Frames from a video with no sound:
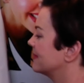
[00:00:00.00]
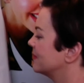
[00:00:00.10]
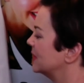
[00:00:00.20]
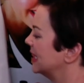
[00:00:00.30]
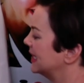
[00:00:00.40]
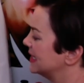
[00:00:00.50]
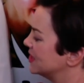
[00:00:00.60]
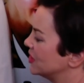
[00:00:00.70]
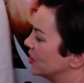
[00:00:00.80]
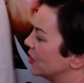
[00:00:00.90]
We're going to
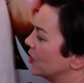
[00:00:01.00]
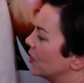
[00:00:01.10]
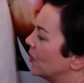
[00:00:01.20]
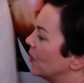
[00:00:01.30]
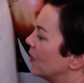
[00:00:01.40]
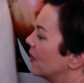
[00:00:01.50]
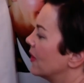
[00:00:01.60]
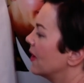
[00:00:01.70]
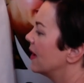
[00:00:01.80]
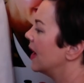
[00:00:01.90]
do
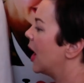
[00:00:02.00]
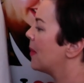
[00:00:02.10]
a